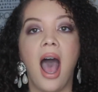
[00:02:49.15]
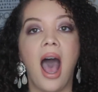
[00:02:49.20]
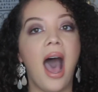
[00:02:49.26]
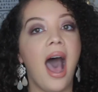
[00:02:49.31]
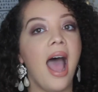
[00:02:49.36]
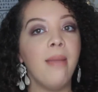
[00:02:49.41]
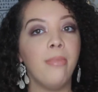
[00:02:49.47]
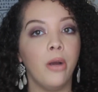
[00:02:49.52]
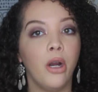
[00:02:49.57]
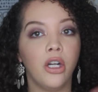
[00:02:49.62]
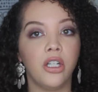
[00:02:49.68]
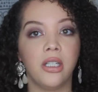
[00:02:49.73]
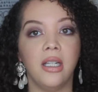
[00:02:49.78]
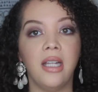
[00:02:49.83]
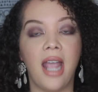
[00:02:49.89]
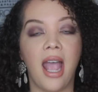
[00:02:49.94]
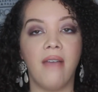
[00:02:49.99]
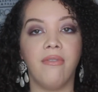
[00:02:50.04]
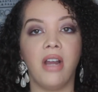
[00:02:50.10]
I
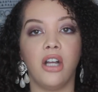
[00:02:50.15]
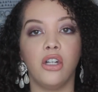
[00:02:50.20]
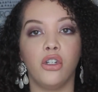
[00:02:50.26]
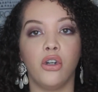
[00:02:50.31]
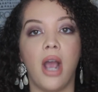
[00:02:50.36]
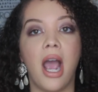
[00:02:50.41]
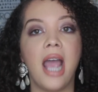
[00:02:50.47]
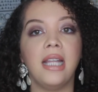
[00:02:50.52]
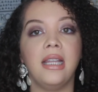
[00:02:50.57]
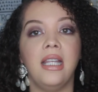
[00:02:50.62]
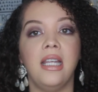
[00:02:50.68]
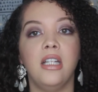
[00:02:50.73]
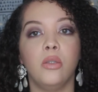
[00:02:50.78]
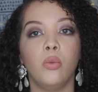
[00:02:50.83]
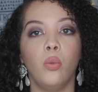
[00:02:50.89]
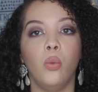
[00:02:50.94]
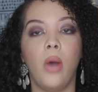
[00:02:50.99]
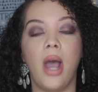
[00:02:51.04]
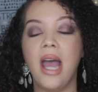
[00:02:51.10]
personally have not tried
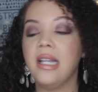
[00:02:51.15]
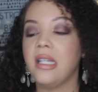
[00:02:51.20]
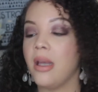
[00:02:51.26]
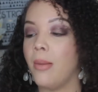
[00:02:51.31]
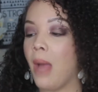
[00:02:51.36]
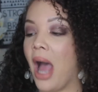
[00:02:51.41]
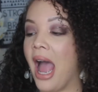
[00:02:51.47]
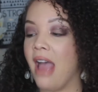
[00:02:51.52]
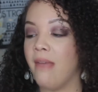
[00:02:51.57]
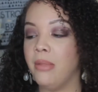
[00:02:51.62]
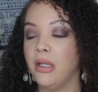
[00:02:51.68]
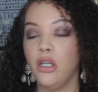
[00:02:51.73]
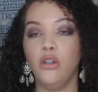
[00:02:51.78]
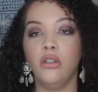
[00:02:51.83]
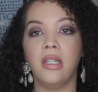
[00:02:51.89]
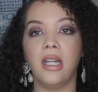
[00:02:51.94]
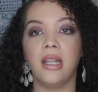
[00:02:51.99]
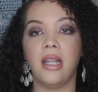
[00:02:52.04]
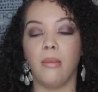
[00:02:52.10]
these wet. I have been
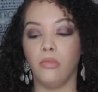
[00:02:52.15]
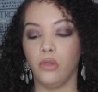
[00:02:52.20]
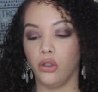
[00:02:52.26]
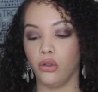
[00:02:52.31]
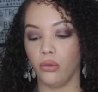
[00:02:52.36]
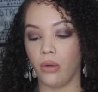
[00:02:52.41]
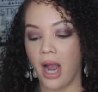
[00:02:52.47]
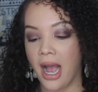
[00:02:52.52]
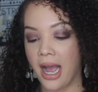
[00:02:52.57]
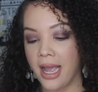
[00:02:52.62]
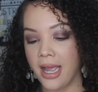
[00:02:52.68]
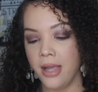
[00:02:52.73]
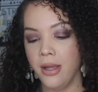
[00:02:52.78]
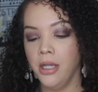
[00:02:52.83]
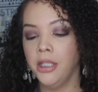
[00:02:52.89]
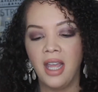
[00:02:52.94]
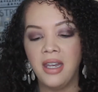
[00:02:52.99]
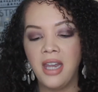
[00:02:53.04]
using them dry.